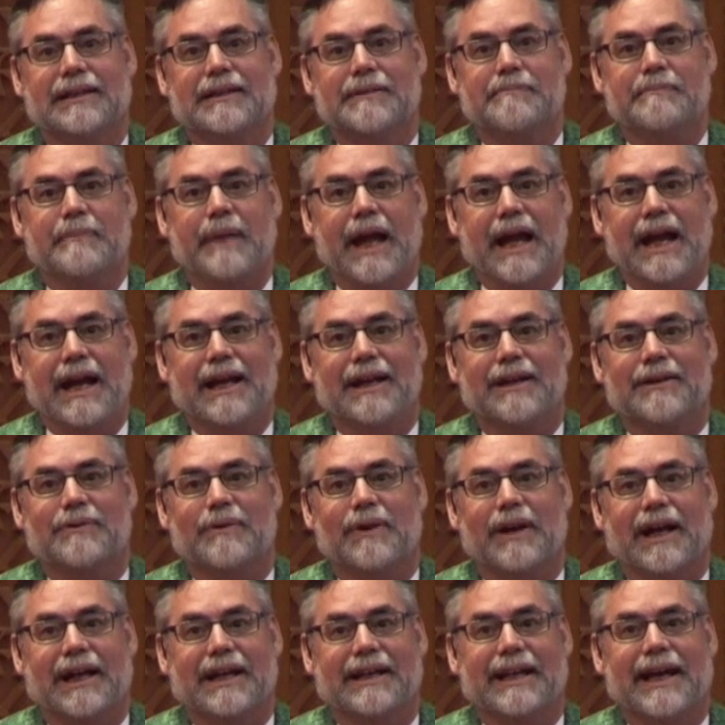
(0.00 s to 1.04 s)
Maine
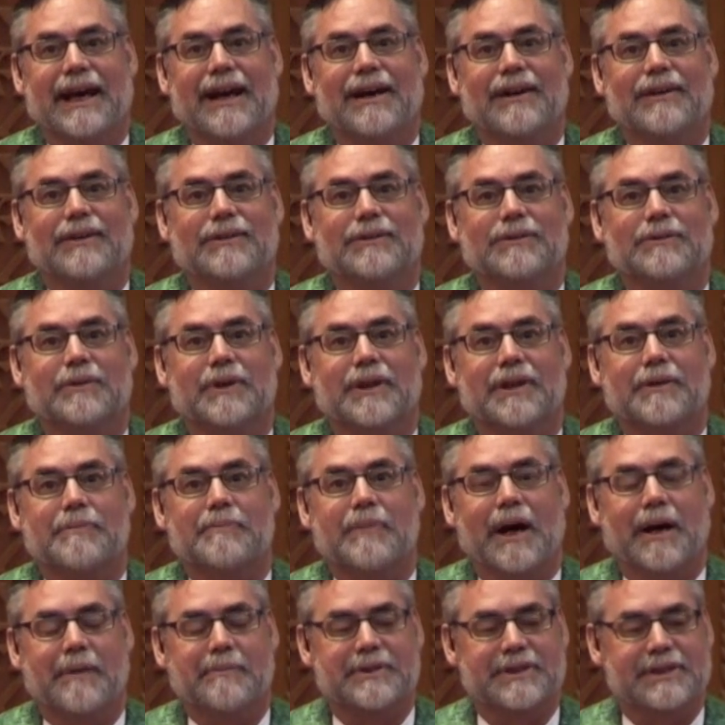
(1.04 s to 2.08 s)
right now with Bob